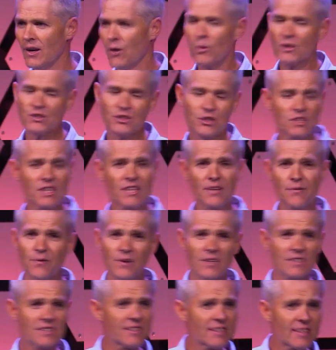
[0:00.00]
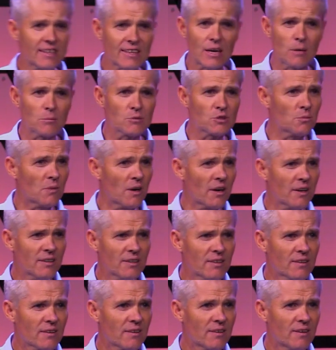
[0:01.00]
And what's usually the first thing that comes to
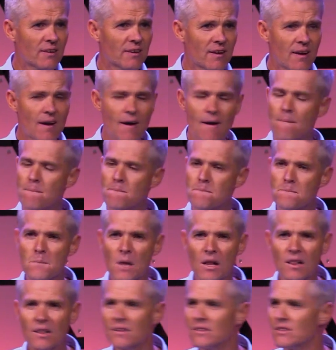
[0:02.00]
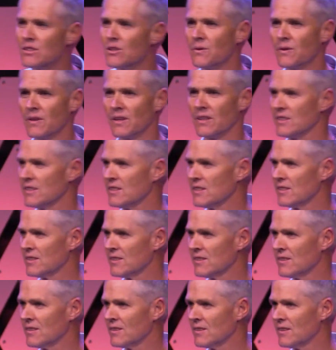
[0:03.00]
mind? Millions of years.
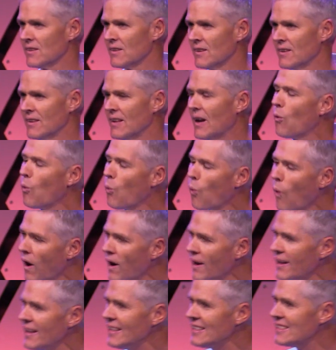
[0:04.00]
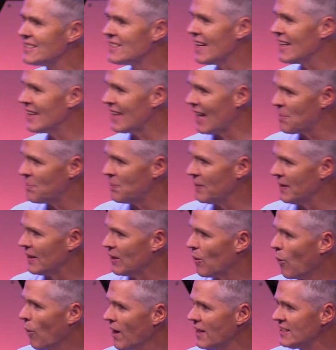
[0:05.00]
Now, why is that
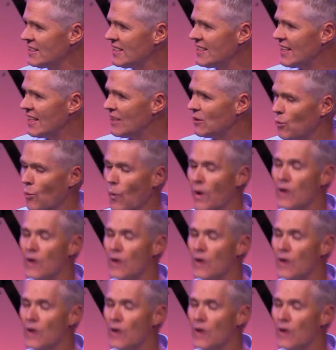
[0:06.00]
happening? Why is it that